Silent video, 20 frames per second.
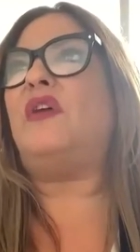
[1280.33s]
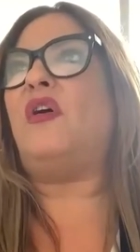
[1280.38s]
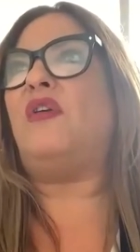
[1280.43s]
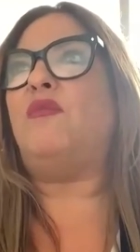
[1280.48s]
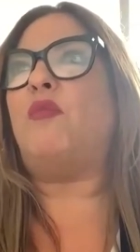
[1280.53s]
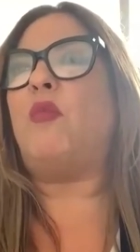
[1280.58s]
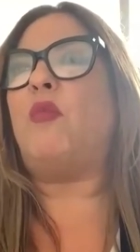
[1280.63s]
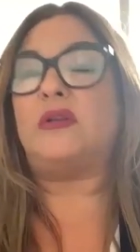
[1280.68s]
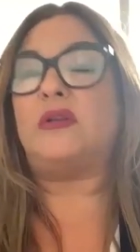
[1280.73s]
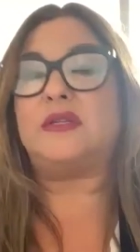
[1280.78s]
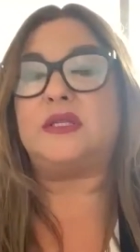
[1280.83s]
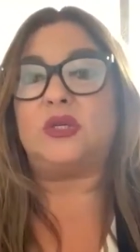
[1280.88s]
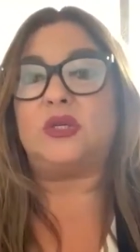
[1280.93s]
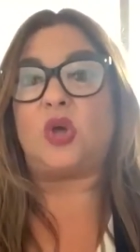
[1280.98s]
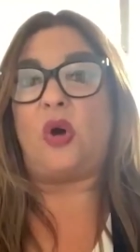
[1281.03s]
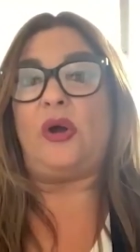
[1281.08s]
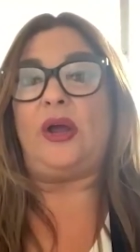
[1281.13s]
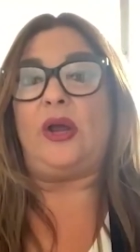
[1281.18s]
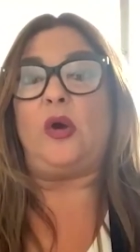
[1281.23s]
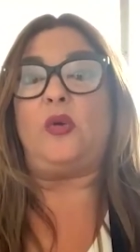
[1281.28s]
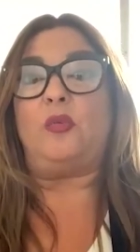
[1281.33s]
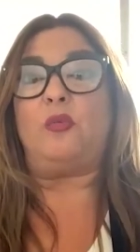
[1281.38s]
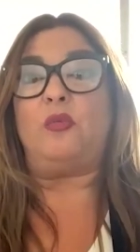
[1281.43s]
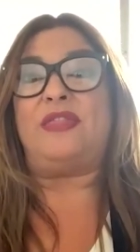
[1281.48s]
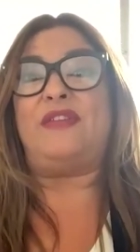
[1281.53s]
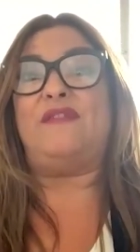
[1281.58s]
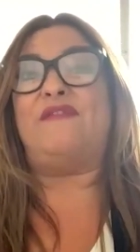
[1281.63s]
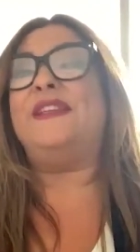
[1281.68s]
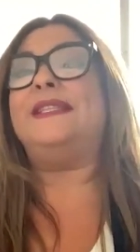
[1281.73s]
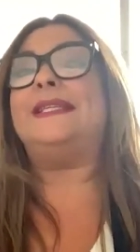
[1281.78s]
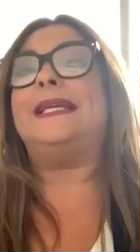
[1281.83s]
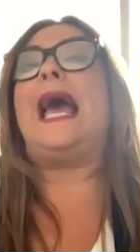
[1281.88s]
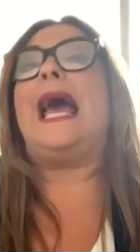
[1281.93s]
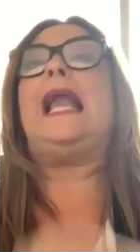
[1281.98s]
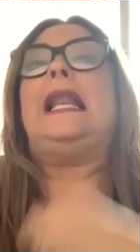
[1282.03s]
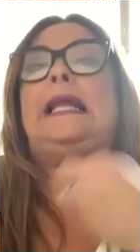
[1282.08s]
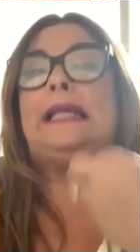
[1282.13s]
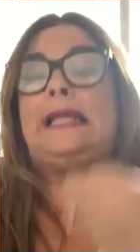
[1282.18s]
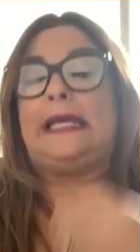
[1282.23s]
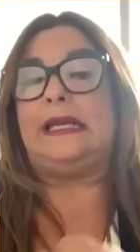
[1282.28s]
of what's going on with the
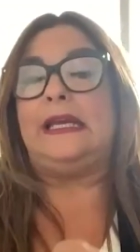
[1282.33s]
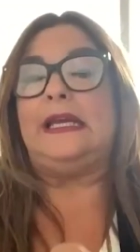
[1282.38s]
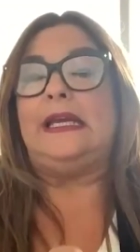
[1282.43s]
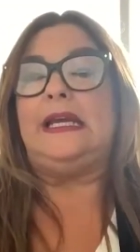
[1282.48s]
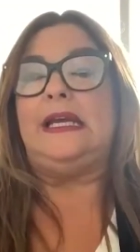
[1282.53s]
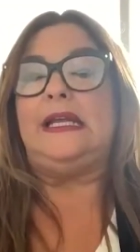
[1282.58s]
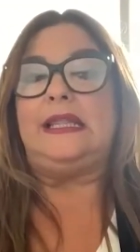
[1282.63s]
physicality,